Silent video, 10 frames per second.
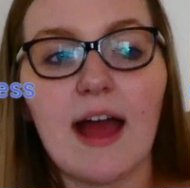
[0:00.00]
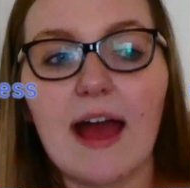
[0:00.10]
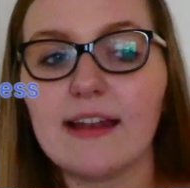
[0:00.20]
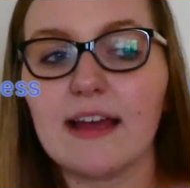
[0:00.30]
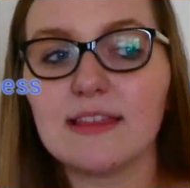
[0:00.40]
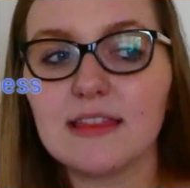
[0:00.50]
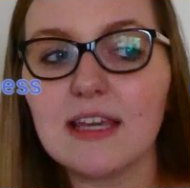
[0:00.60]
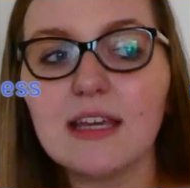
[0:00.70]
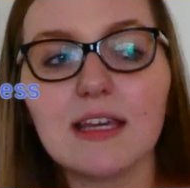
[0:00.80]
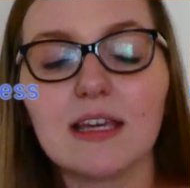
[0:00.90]
And I
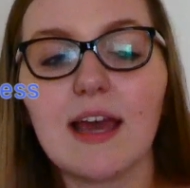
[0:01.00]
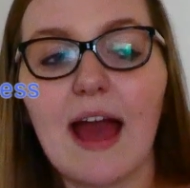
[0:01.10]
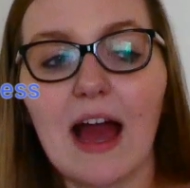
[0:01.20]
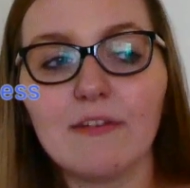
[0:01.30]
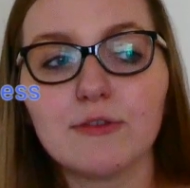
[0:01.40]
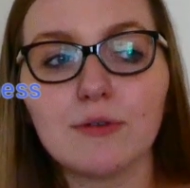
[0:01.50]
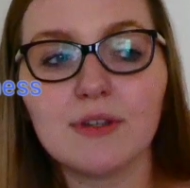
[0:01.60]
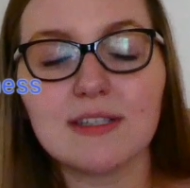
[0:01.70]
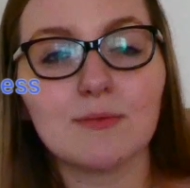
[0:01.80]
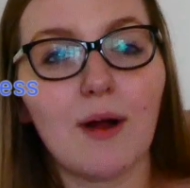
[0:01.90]
think half the
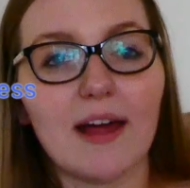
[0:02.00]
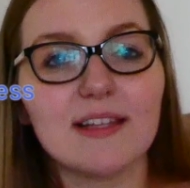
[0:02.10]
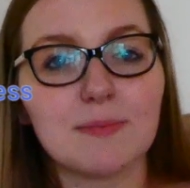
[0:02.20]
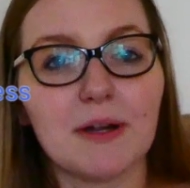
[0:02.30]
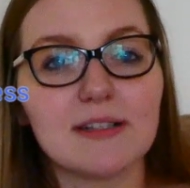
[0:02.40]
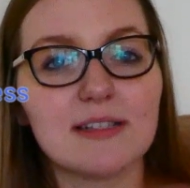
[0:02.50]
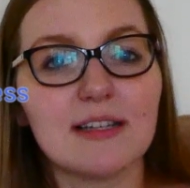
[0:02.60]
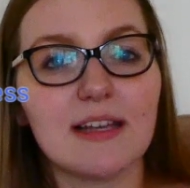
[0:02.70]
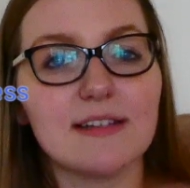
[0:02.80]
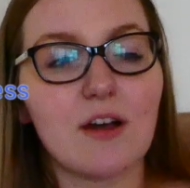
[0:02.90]
reason why this person
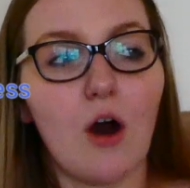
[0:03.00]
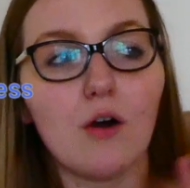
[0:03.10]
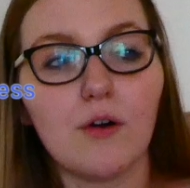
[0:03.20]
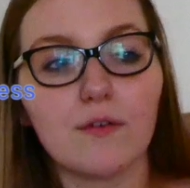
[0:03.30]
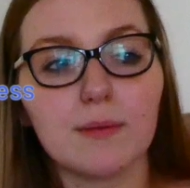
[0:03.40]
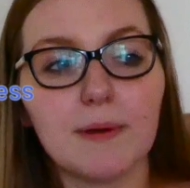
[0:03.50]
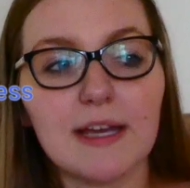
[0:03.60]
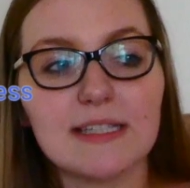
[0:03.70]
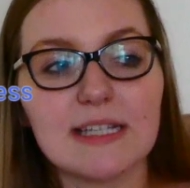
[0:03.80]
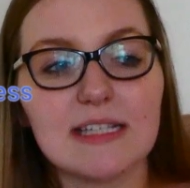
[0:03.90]
is all over the
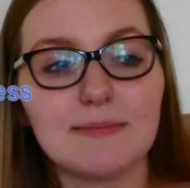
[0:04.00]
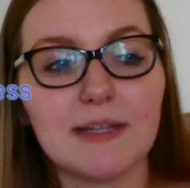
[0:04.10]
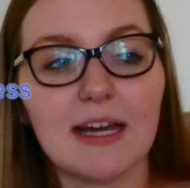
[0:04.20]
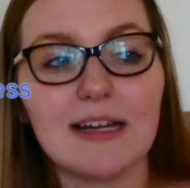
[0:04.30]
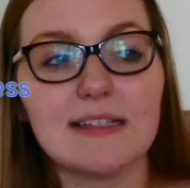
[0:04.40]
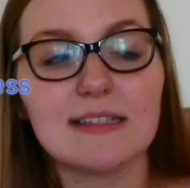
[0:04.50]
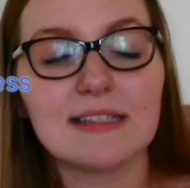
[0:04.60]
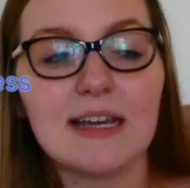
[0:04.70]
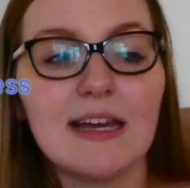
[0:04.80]
place is because